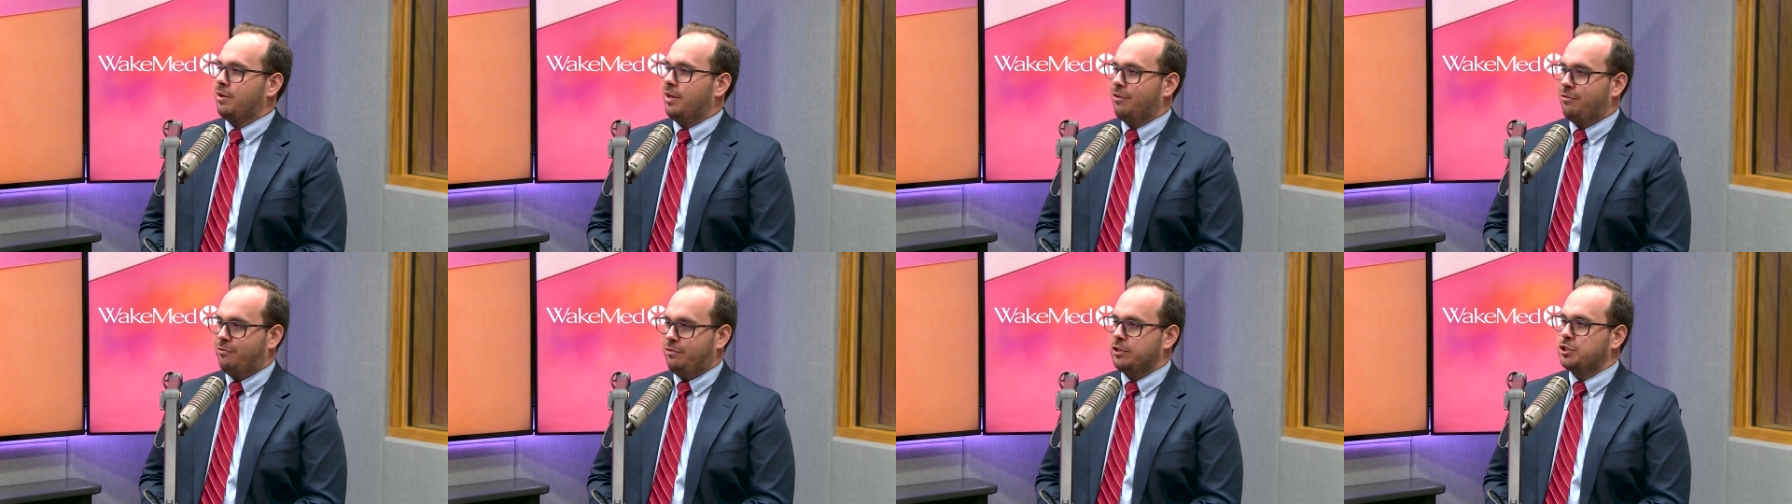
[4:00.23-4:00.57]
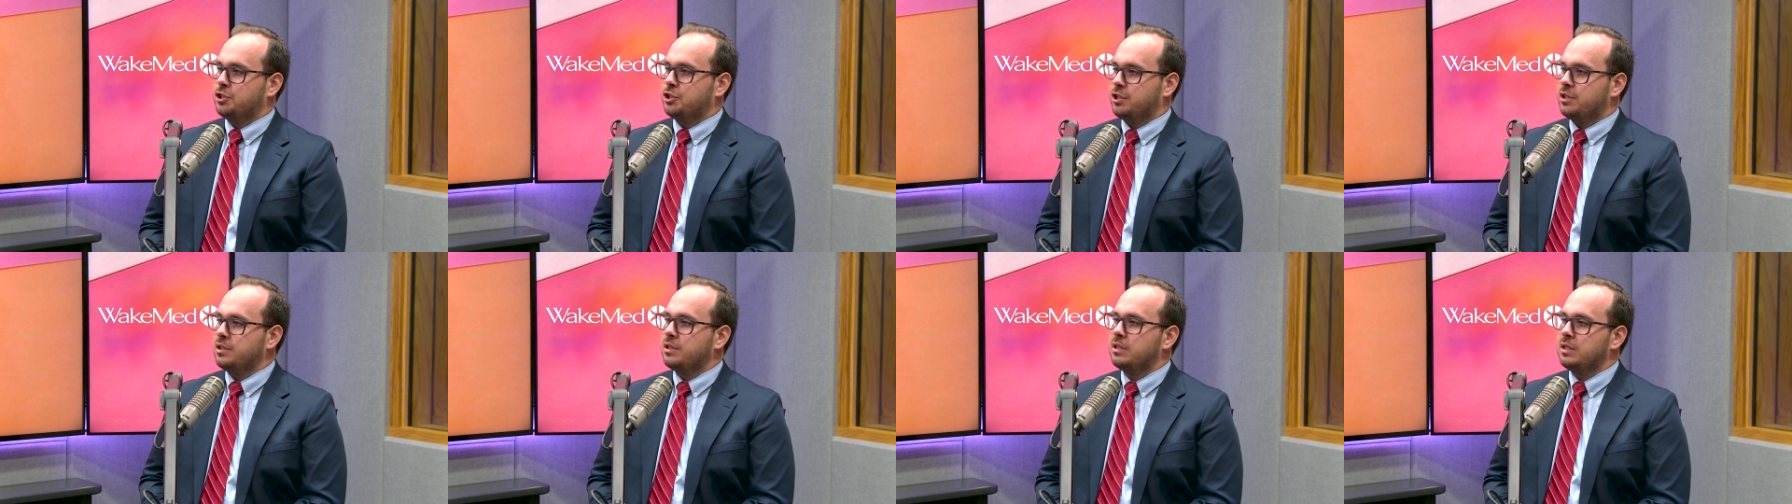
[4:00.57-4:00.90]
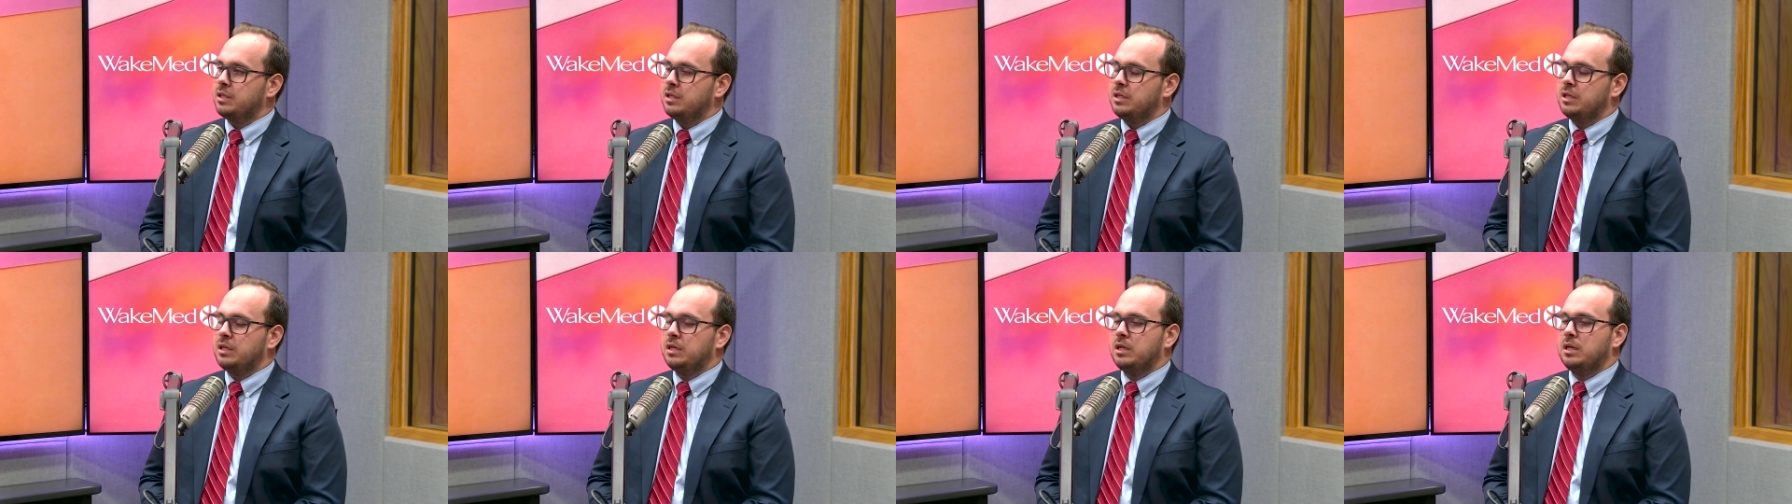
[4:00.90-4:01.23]

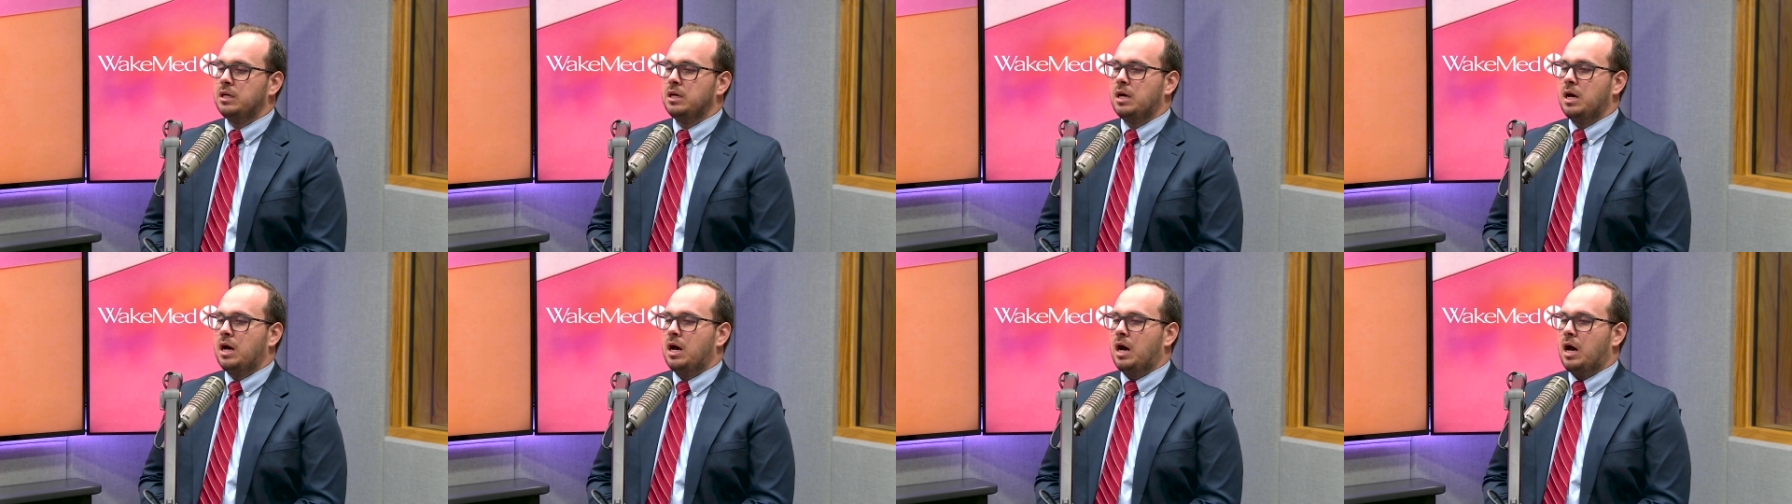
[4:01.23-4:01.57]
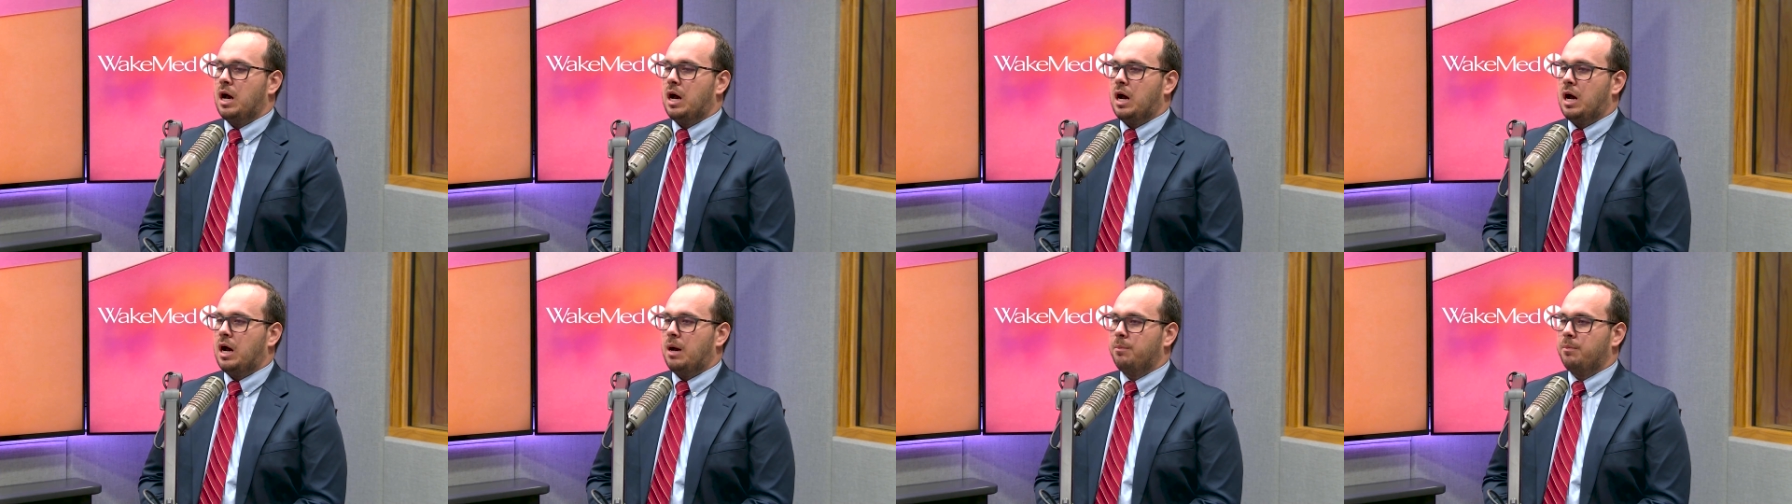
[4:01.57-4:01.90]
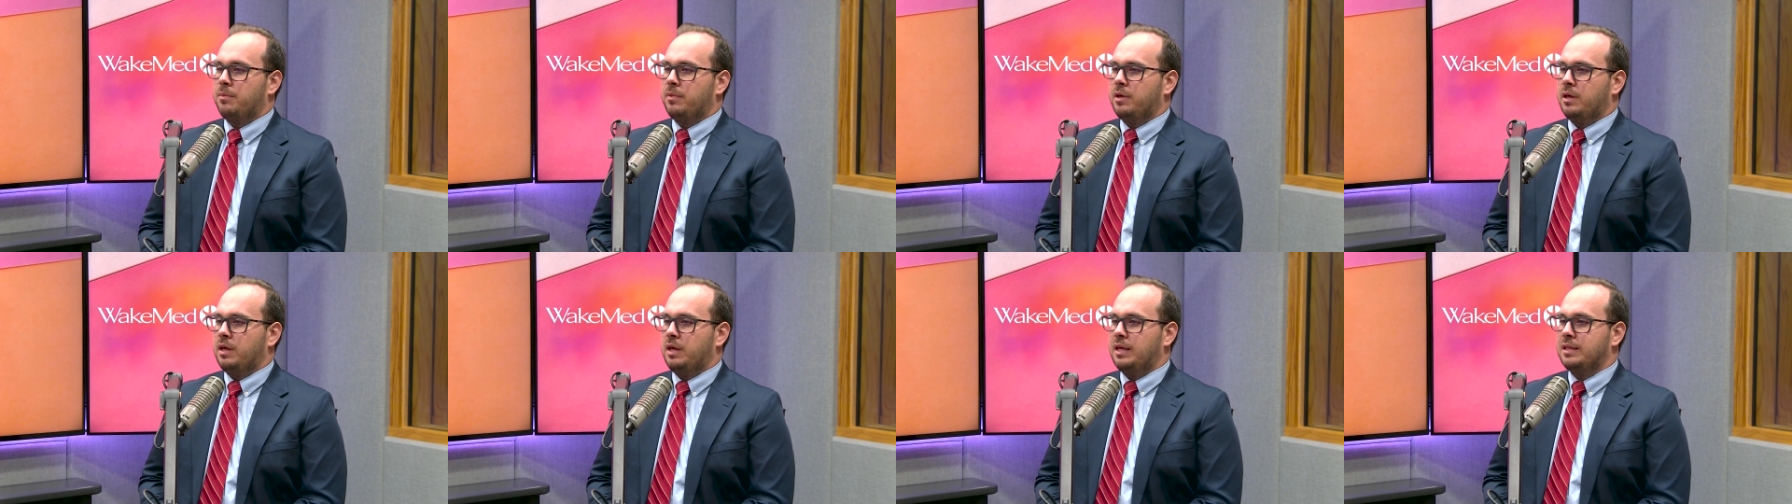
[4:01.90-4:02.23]
efficiently.
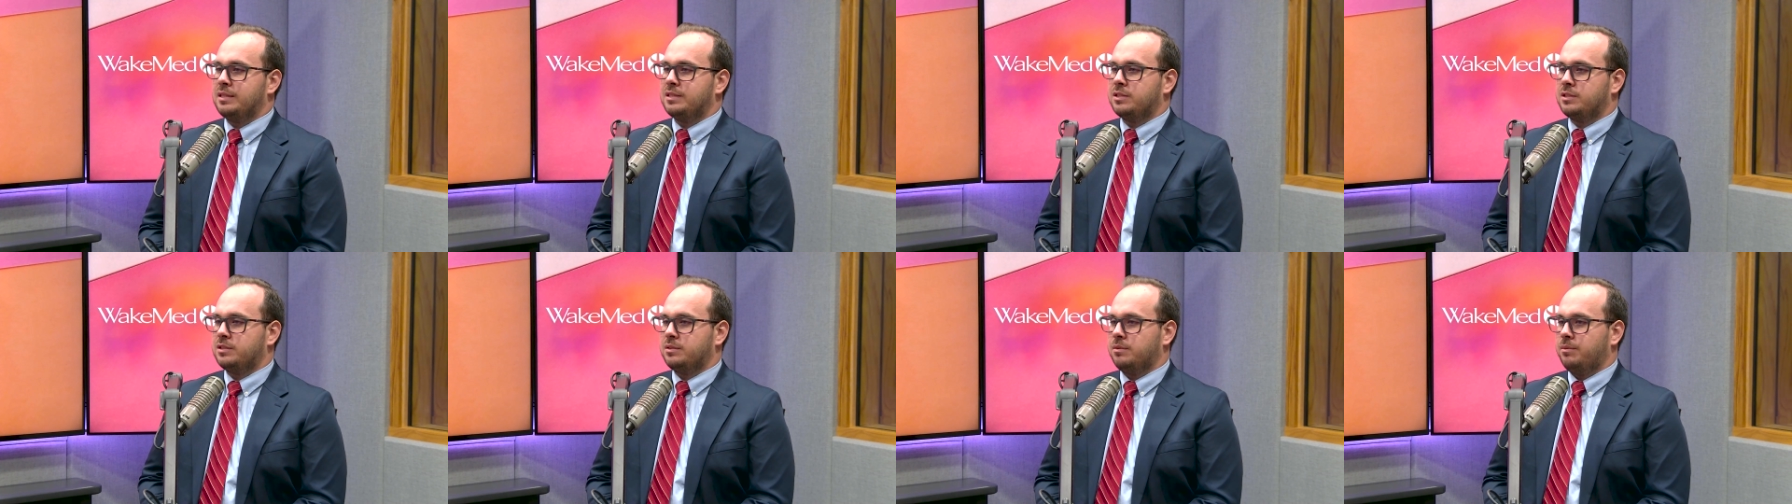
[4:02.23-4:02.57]
It's